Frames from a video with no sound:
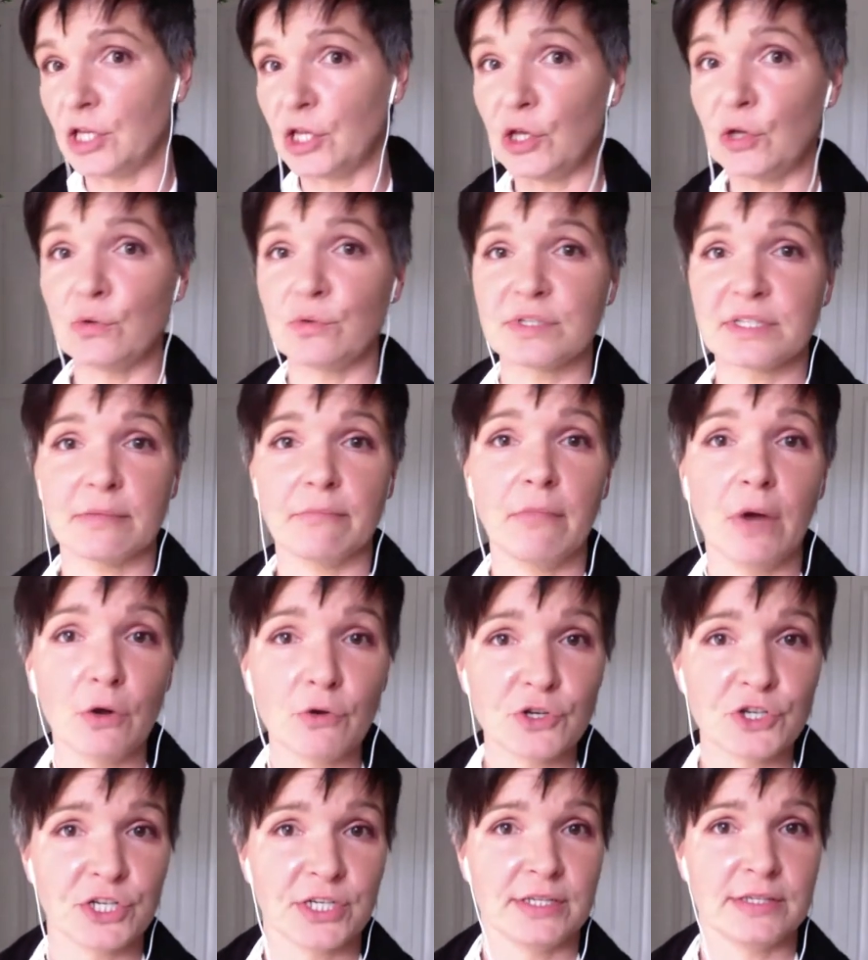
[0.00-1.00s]
that actually
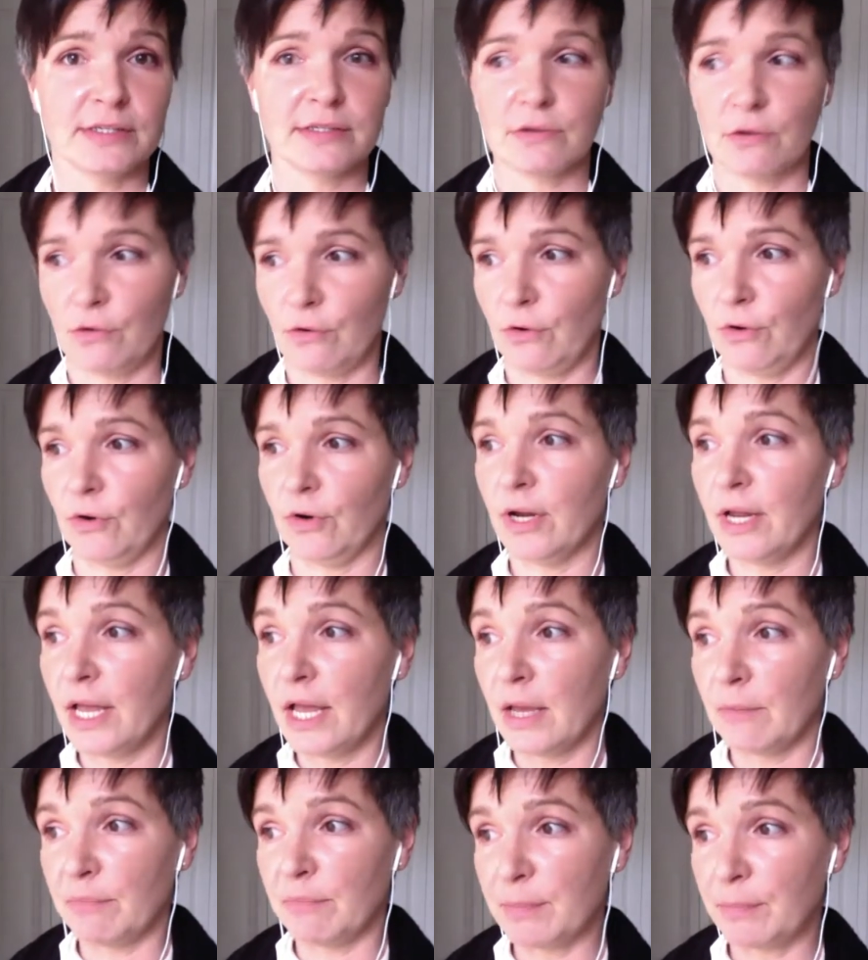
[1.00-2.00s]
make a difference
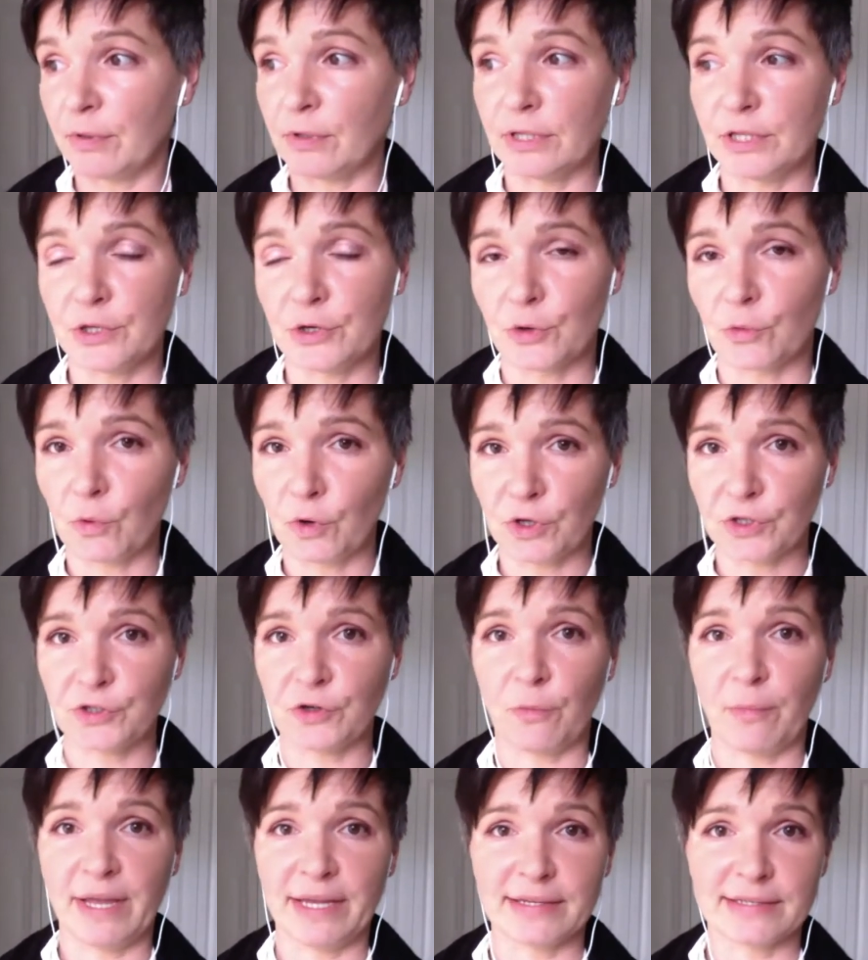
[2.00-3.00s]
and you
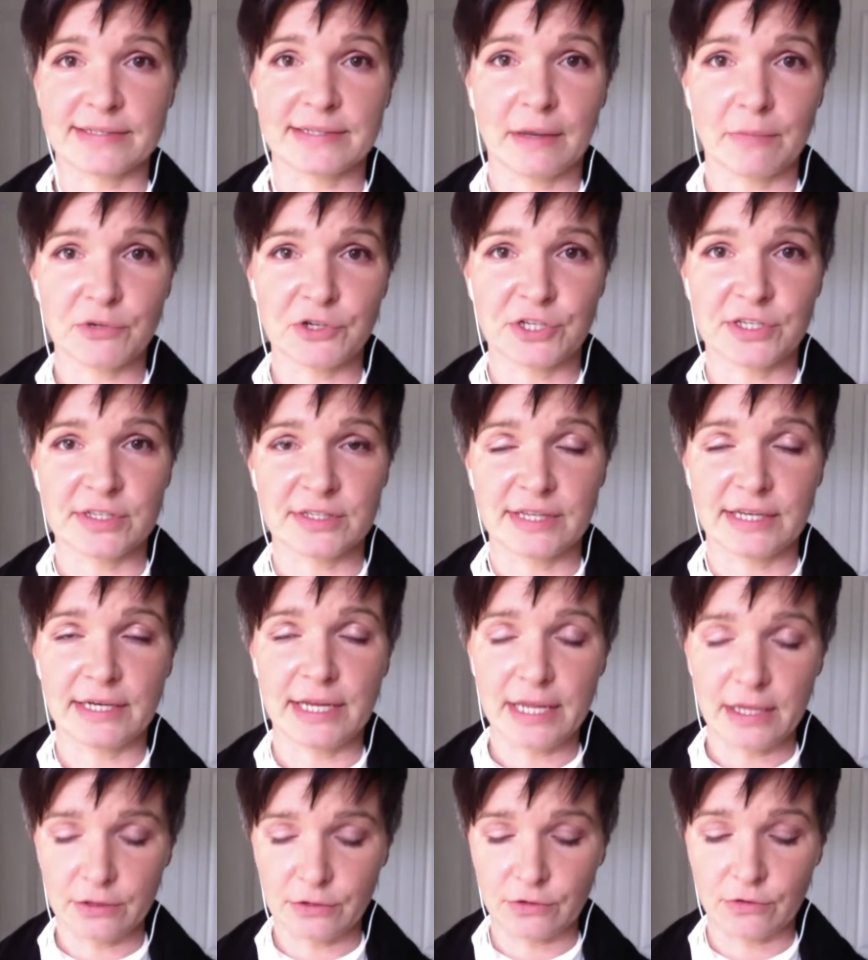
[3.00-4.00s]
got to take ownership of
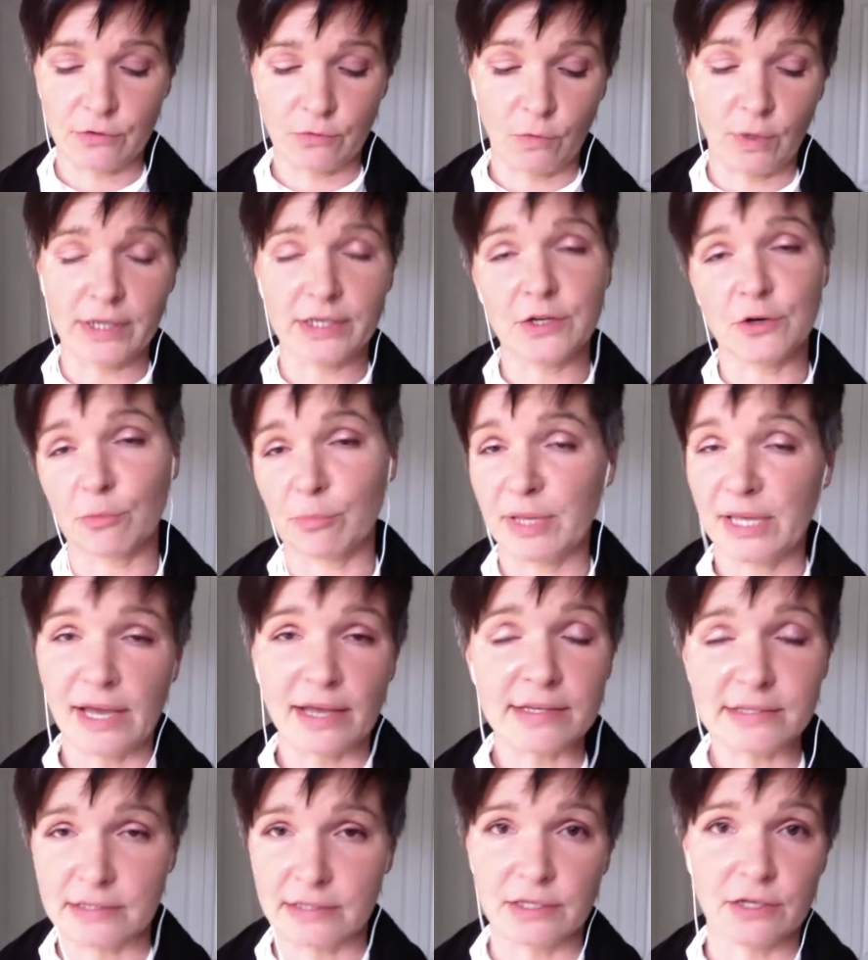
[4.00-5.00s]
that either
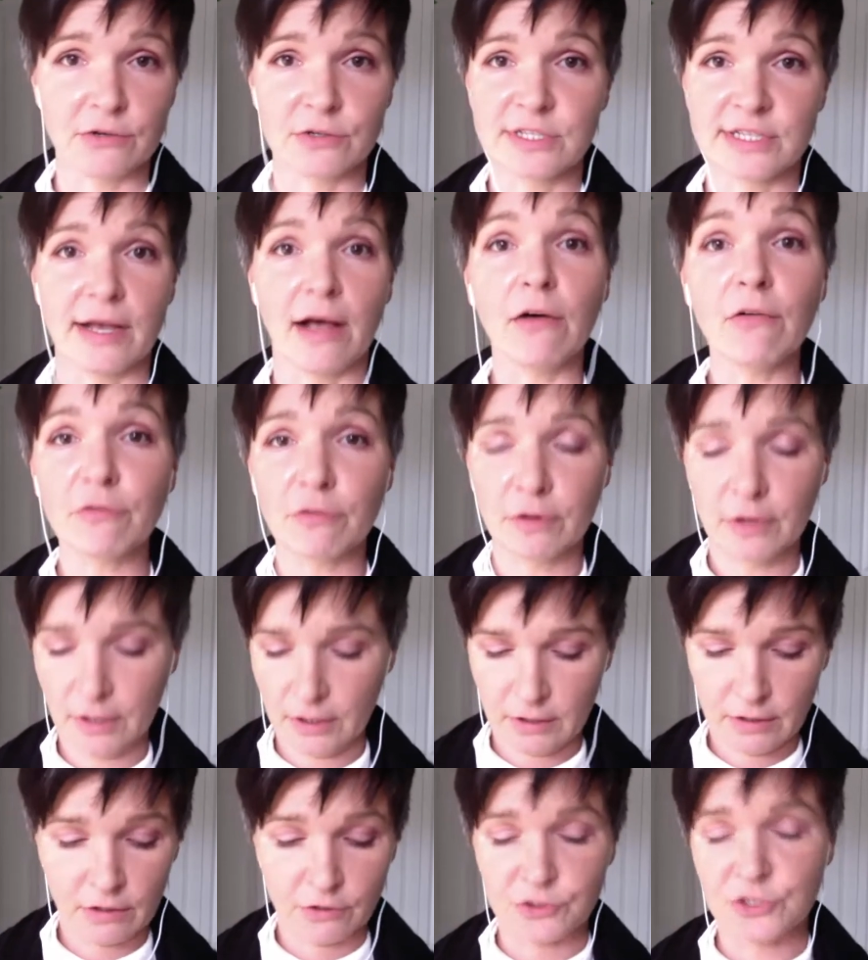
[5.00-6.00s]
yay or
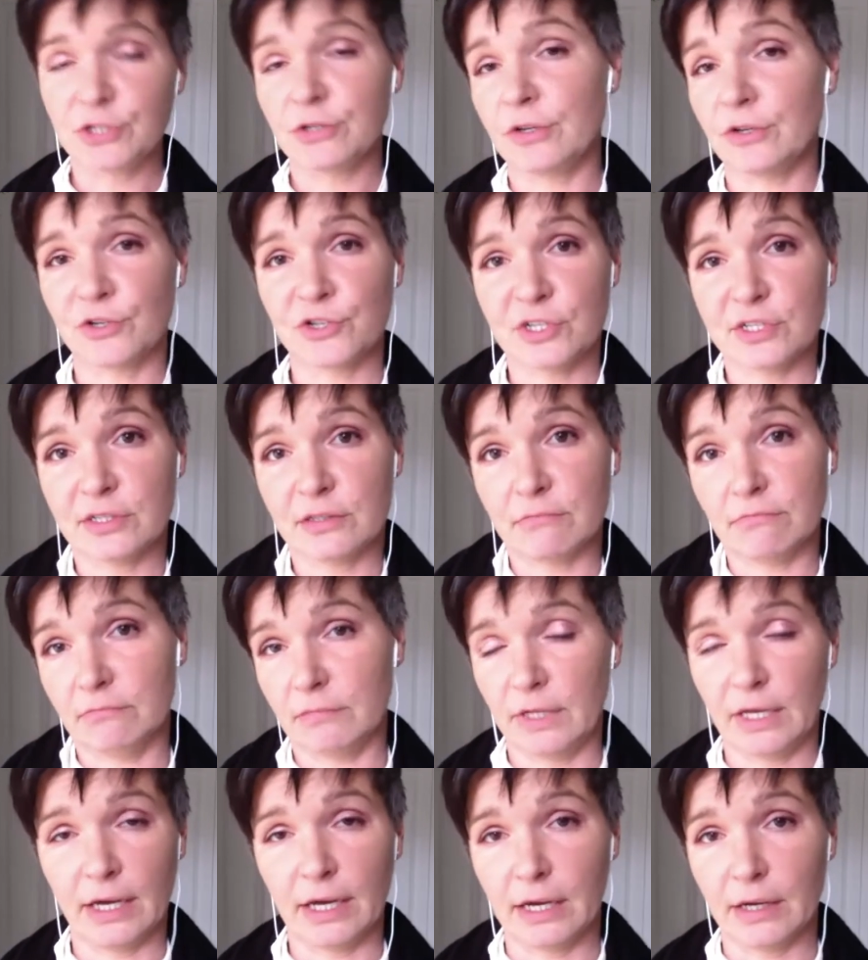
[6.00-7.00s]
nay but i'm
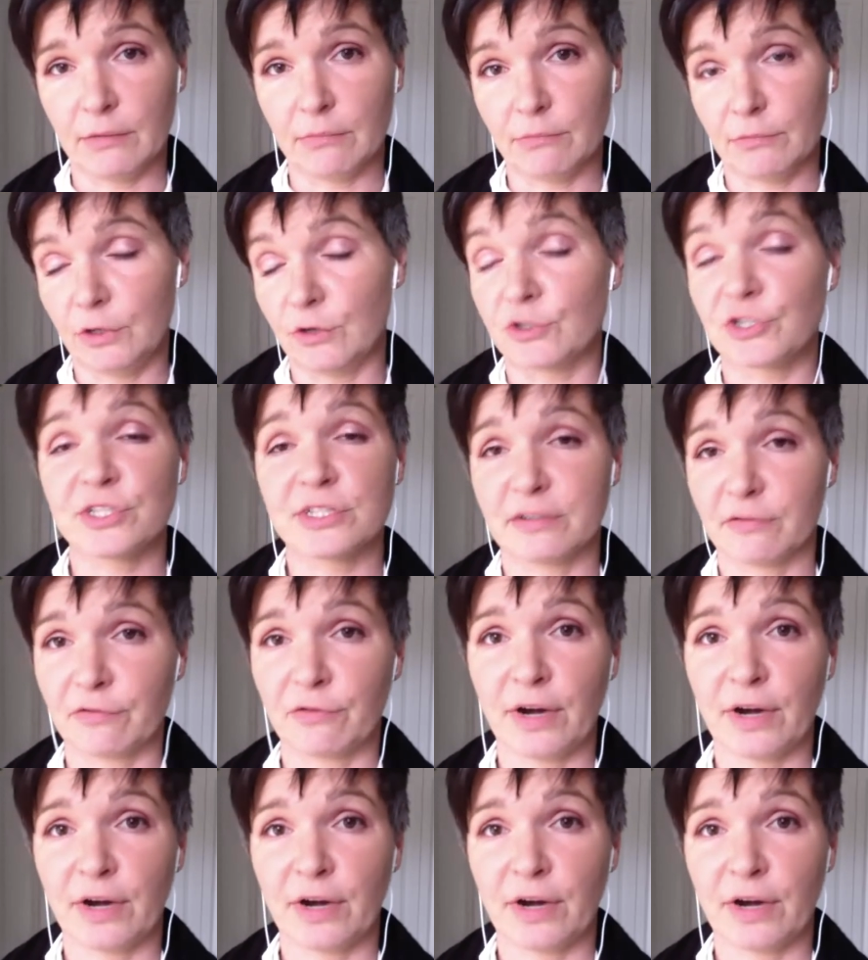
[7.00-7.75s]
here to tell you